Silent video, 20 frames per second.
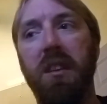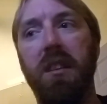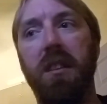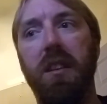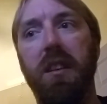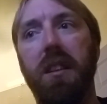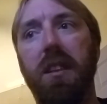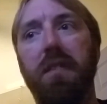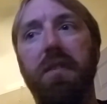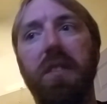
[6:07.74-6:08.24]

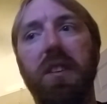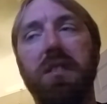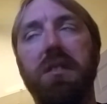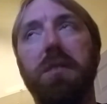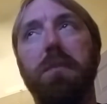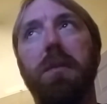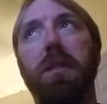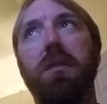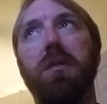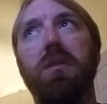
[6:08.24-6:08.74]
And I've got
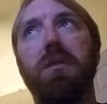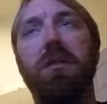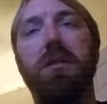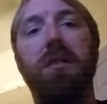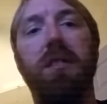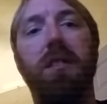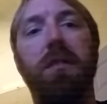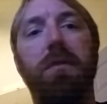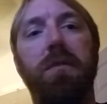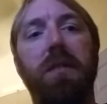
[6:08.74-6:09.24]
some other
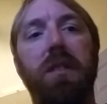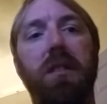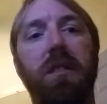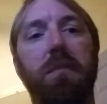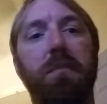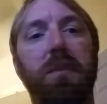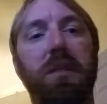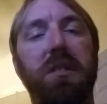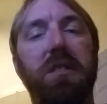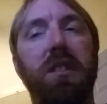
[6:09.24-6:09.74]
stuff.
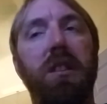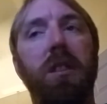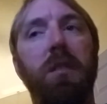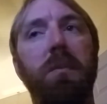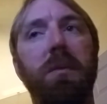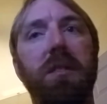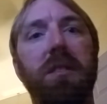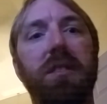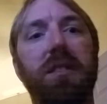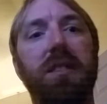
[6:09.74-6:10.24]
The
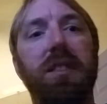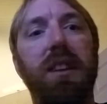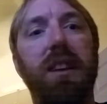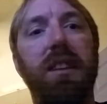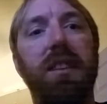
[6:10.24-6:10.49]
Thomas